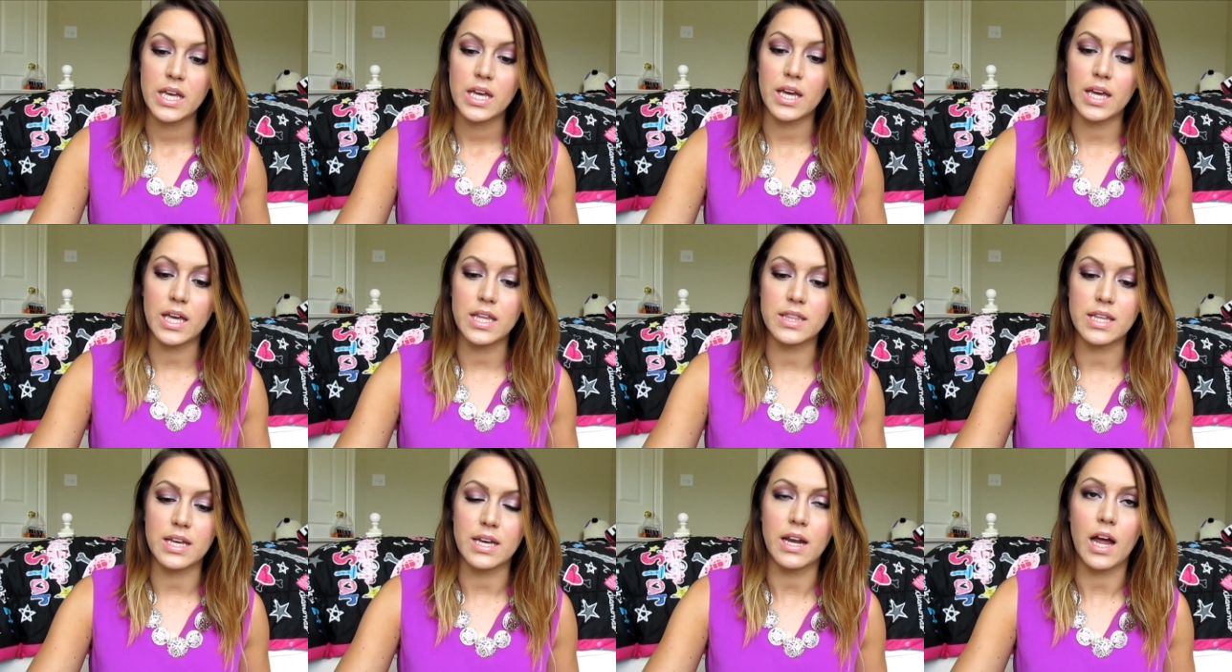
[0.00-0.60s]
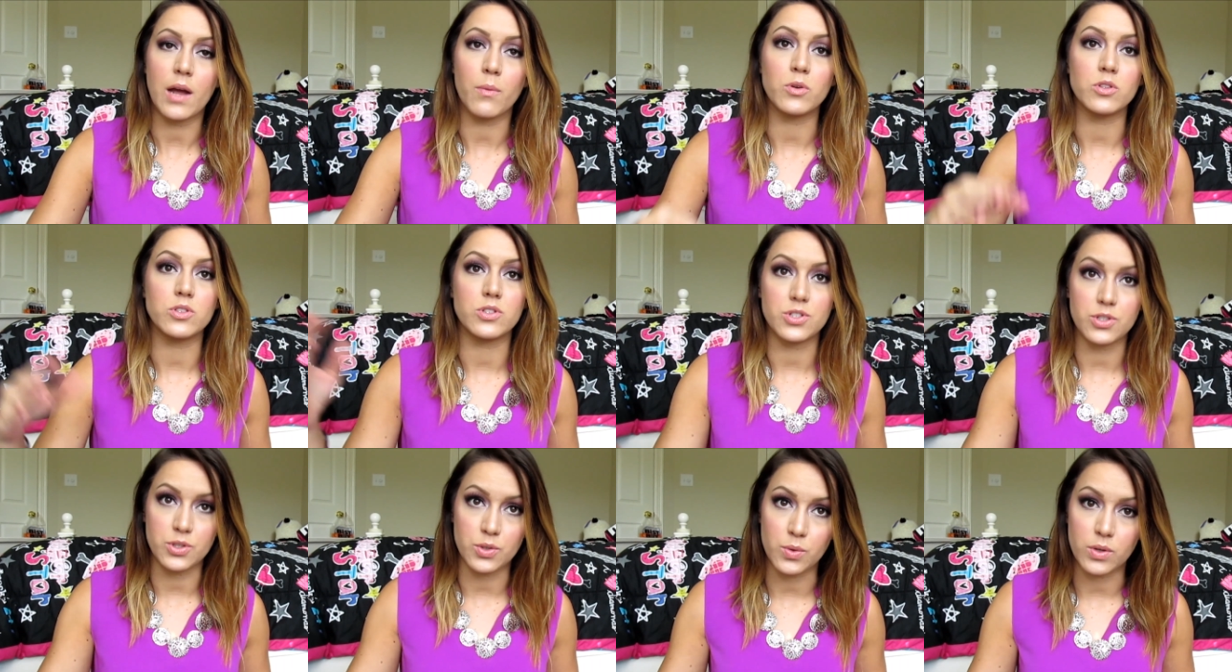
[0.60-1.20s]
and then I will
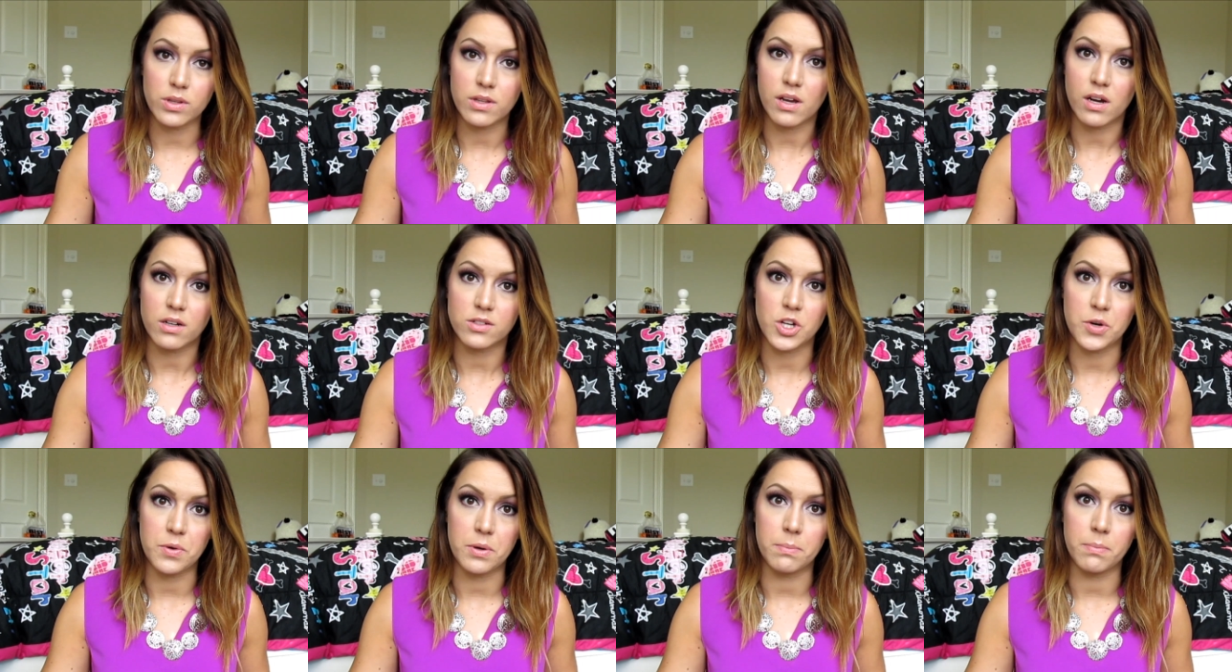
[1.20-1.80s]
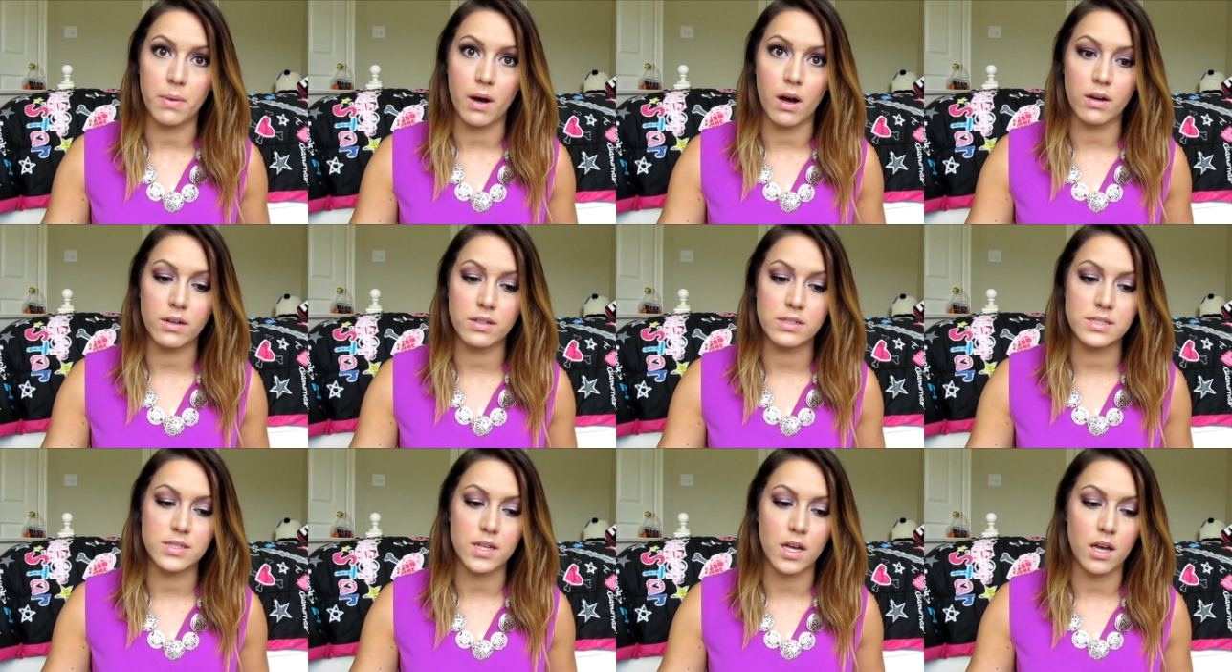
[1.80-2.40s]
do the October
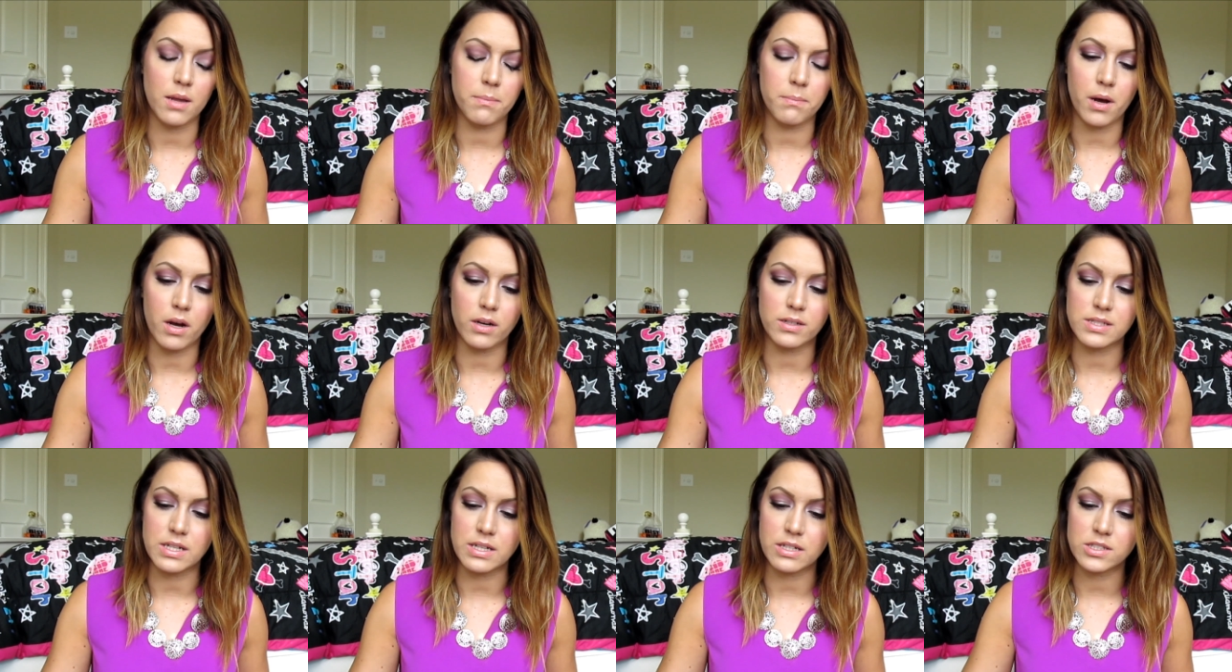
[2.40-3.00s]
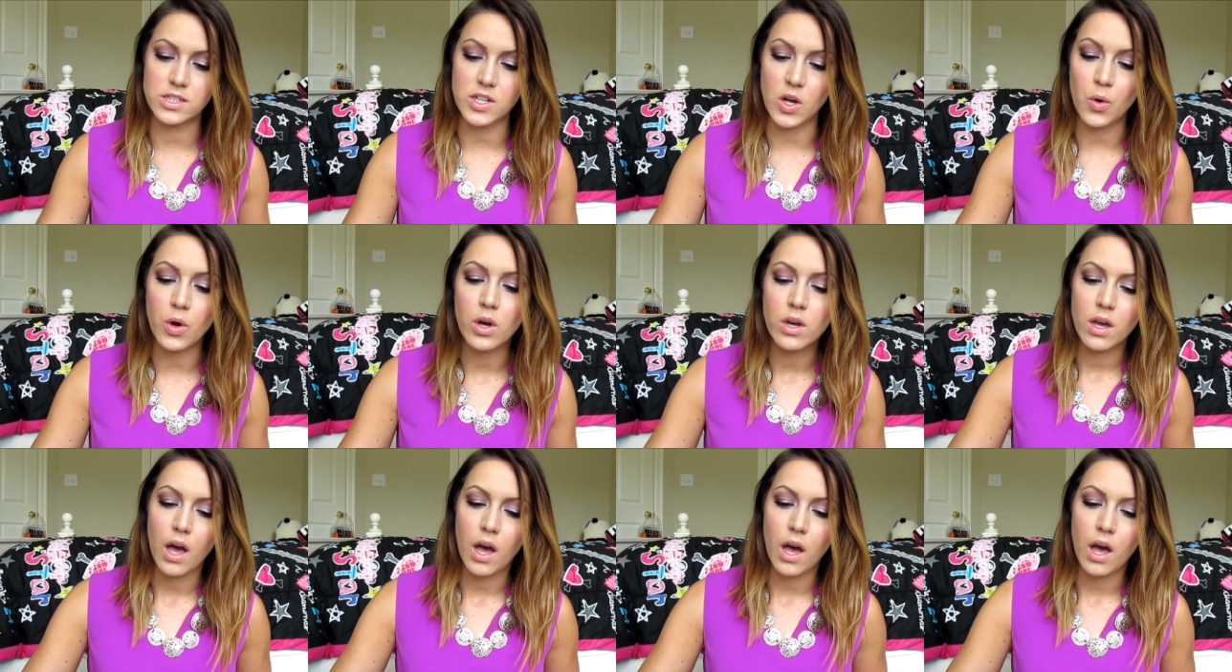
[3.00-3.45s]
box unboxing. So